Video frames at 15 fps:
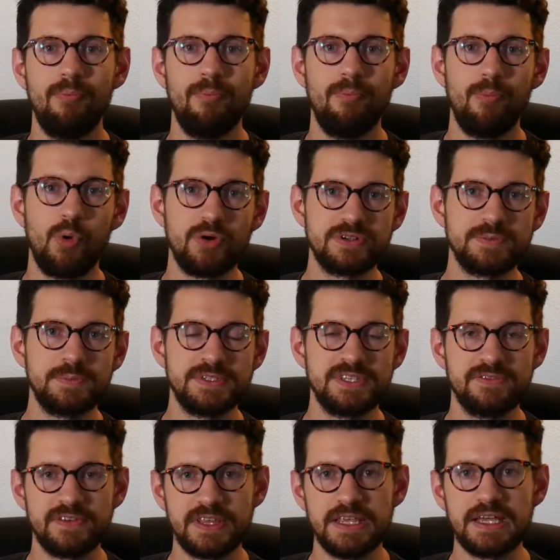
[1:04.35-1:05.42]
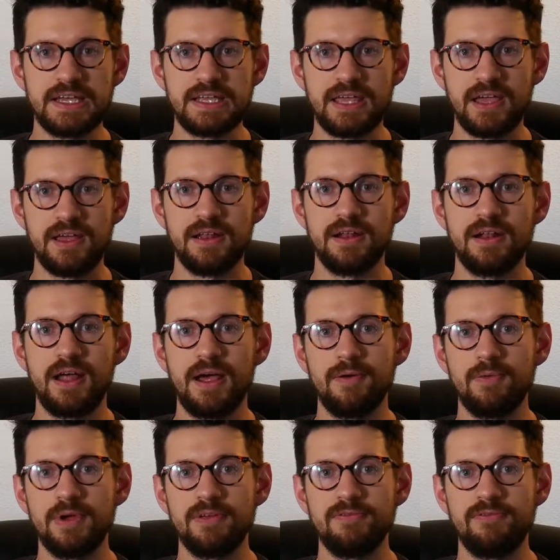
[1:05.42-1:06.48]
More specifically, again, I
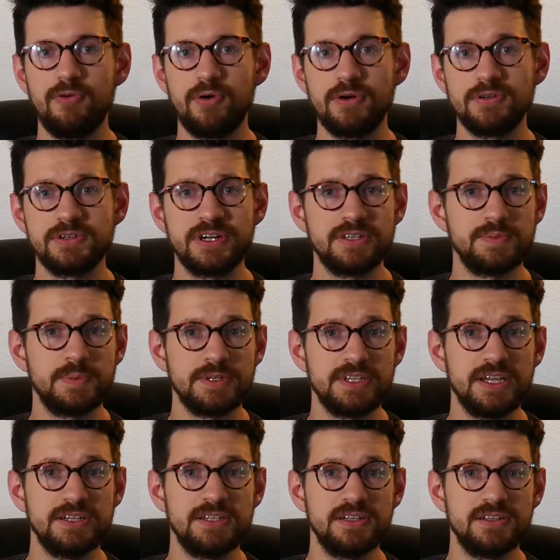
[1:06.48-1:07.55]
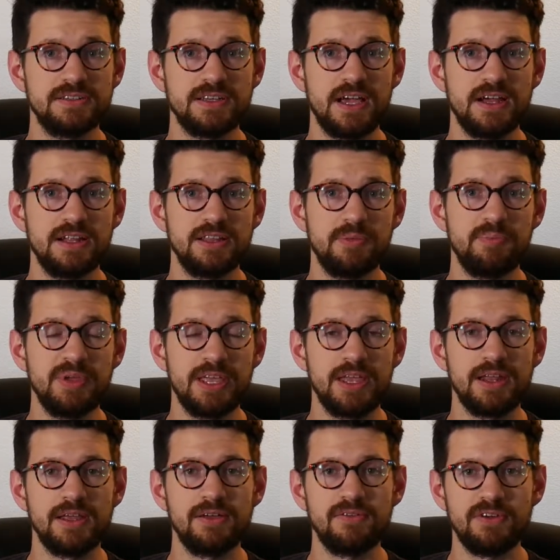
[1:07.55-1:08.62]
went for transportation design at the
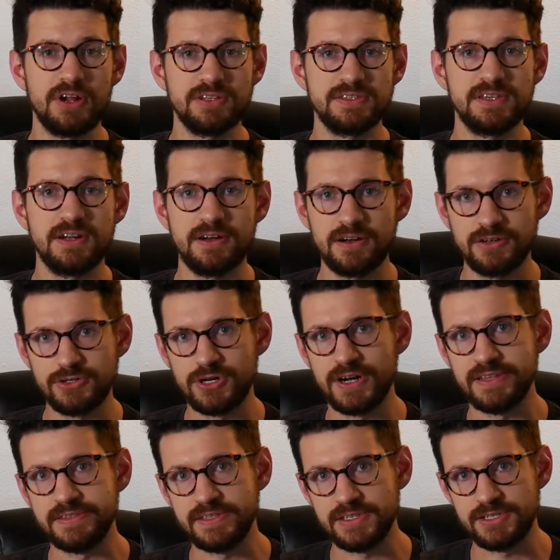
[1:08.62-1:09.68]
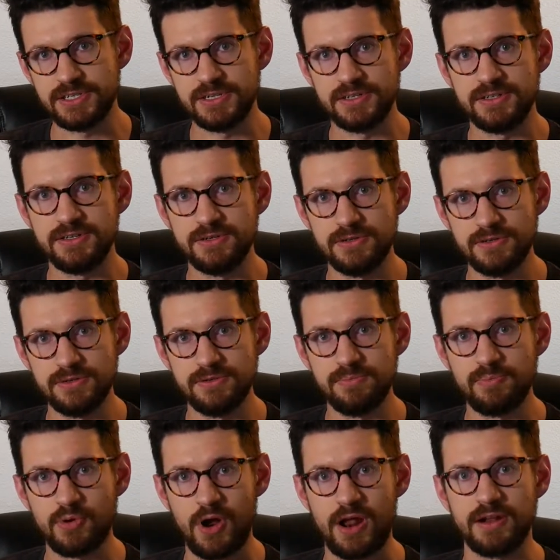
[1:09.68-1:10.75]
beginning of ArtCenter and transitioned to
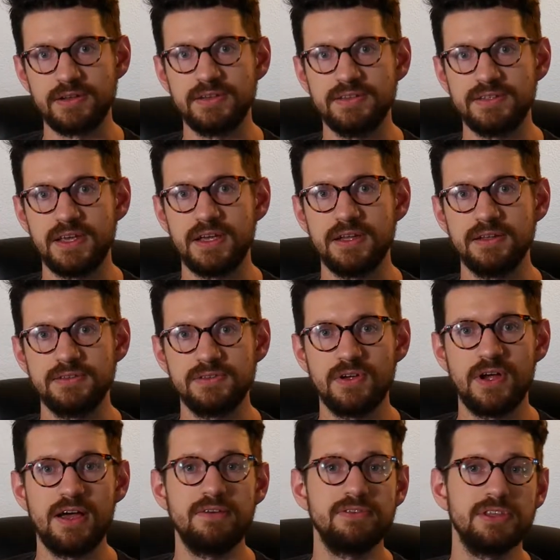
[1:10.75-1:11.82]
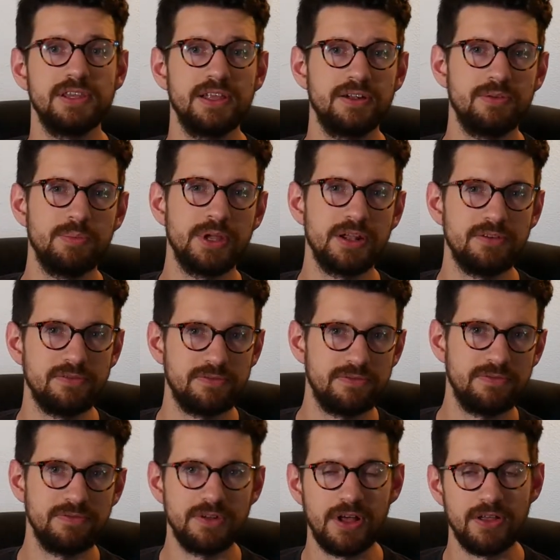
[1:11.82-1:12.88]
product design. So I have a little bit of
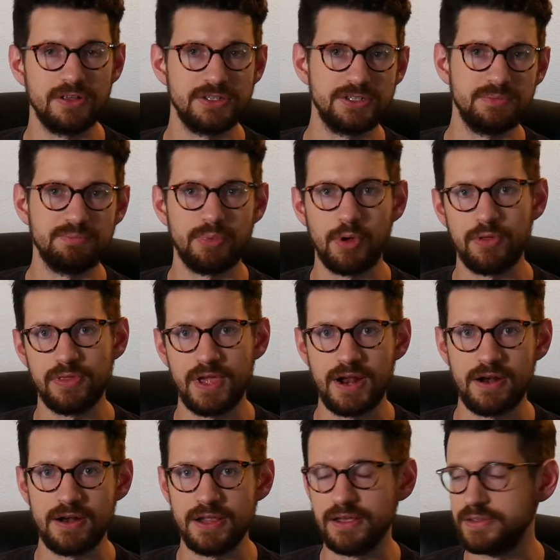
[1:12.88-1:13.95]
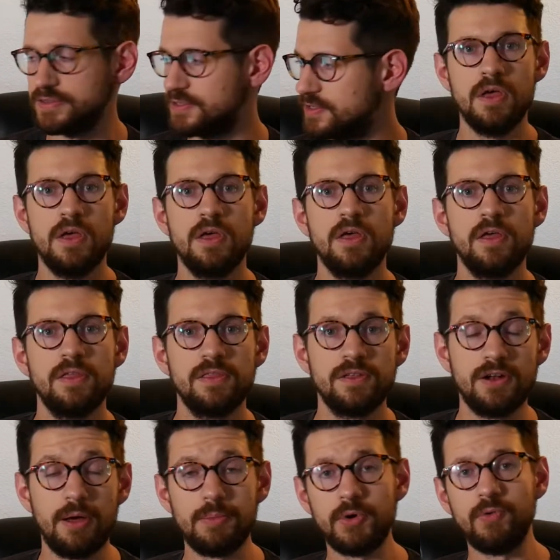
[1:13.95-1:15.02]
knowledge in both areas. The
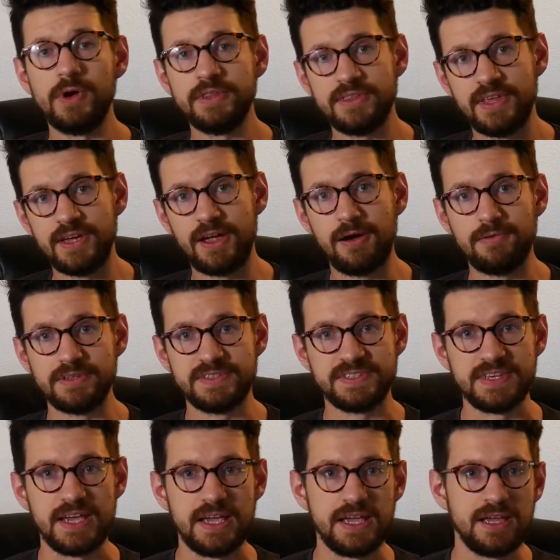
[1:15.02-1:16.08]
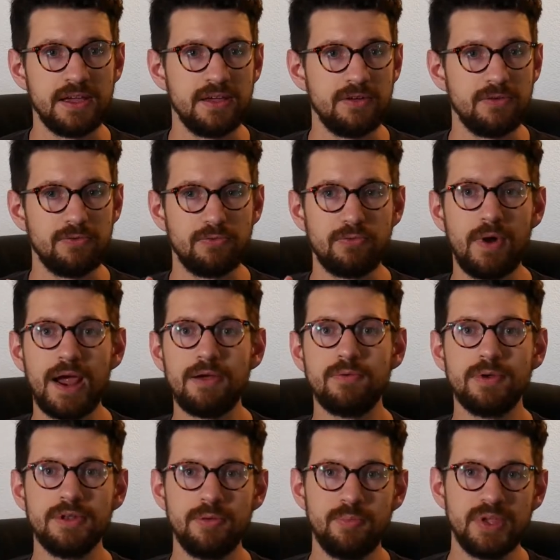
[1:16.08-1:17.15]
number one thing I would say right
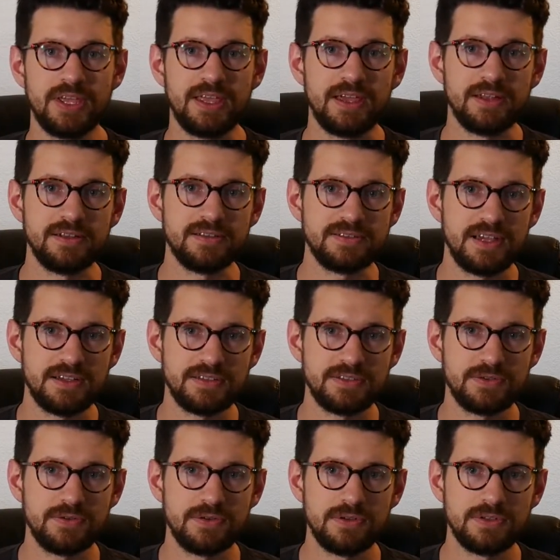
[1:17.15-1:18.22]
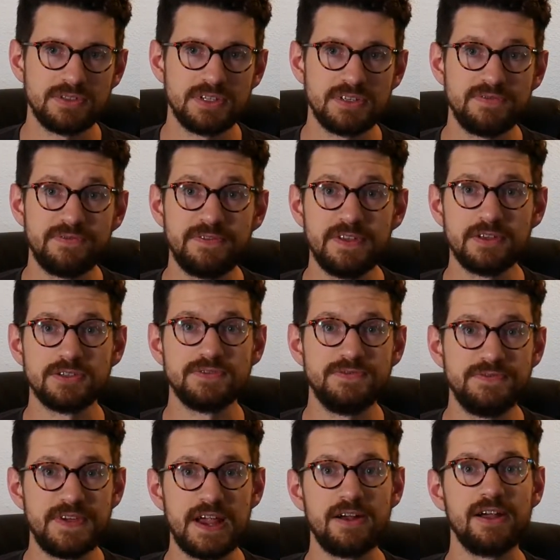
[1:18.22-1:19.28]
when you begin design school is it feels
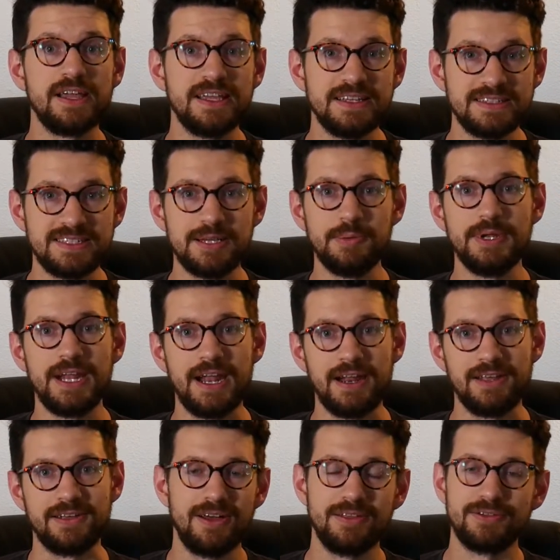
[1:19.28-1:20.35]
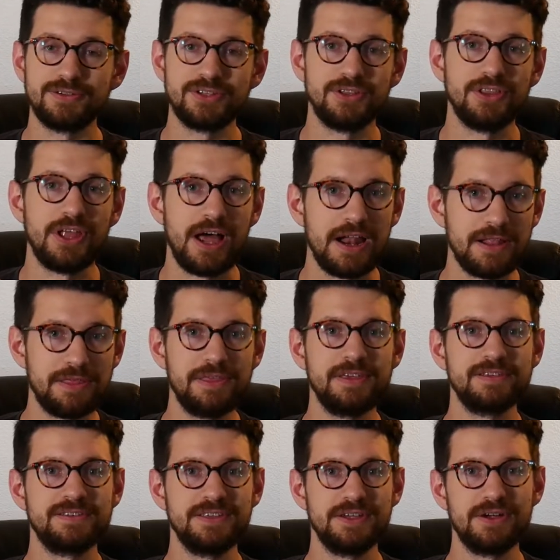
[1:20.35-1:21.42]
very intimidating. There's a lot of
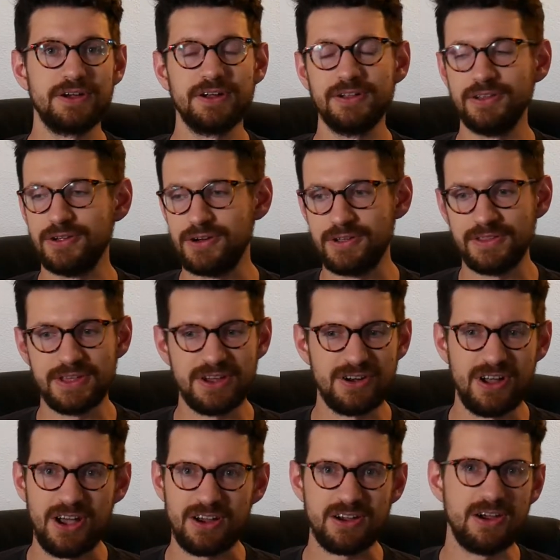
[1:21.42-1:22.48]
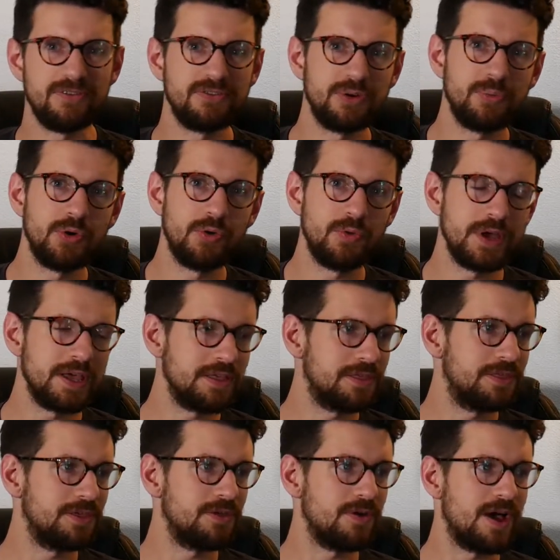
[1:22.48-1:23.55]
things that you're going to learn that you're not comfortable with,
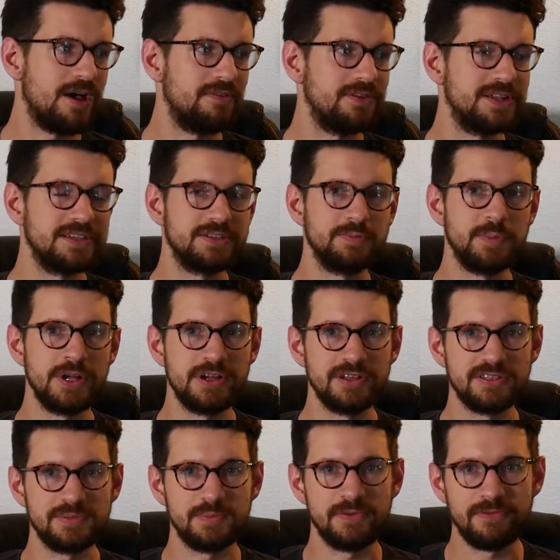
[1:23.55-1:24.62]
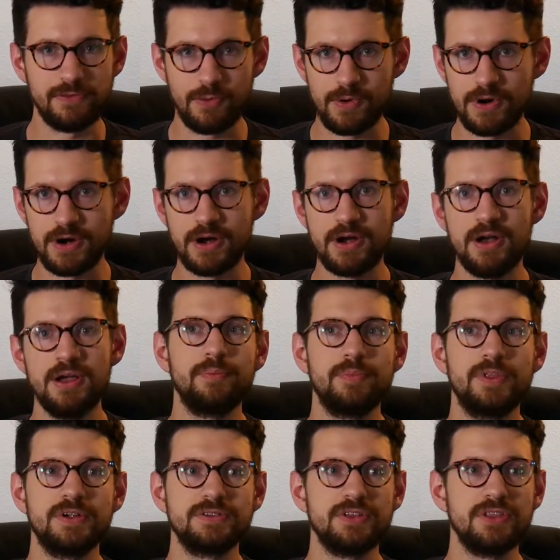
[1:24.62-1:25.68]
that you haven't experienced before.
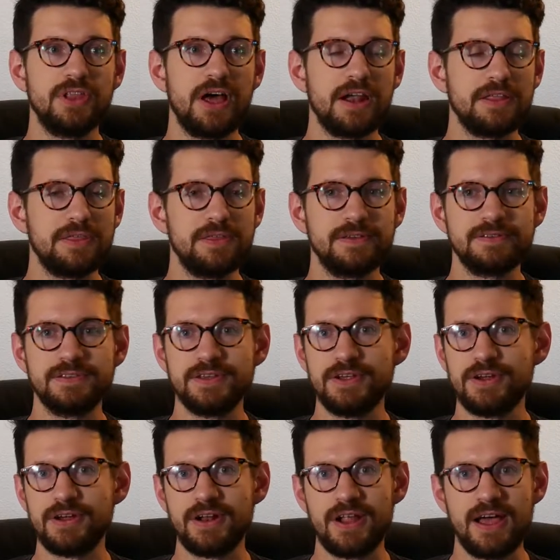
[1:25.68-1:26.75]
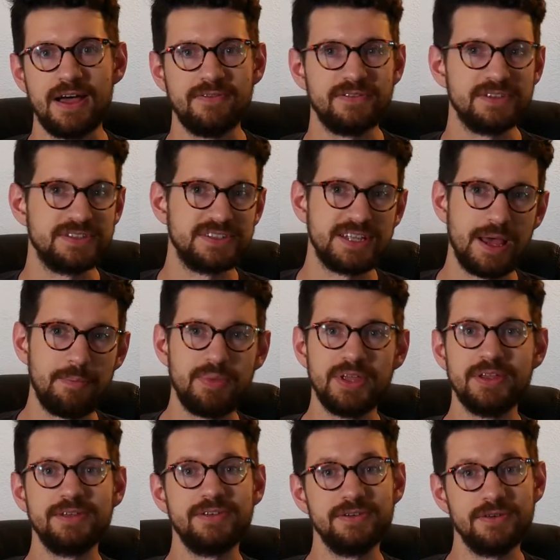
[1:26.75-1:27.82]
There's a lot of things that you're going to have to step
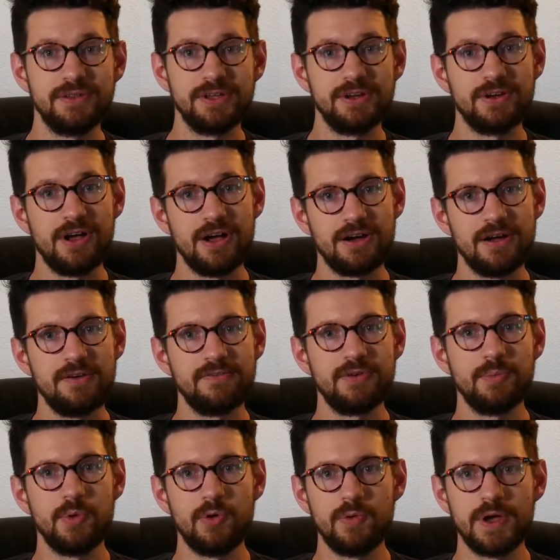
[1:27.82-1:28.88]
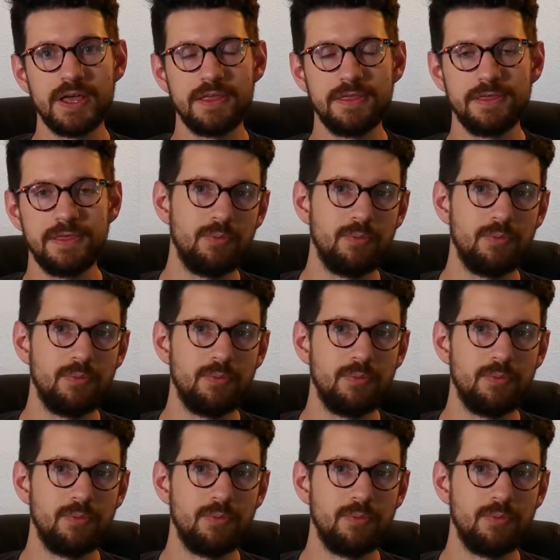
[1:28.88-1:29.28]
into that you're not comfortable with.